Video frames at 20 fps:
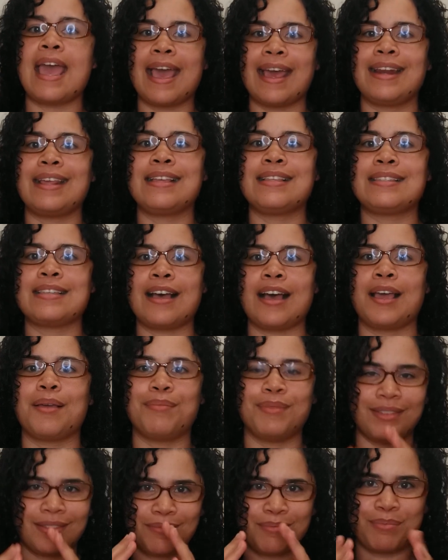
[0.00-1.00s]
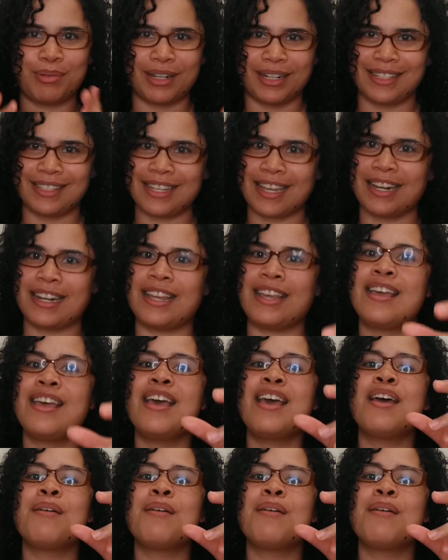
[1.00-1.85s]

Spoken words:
anytime, pun intended.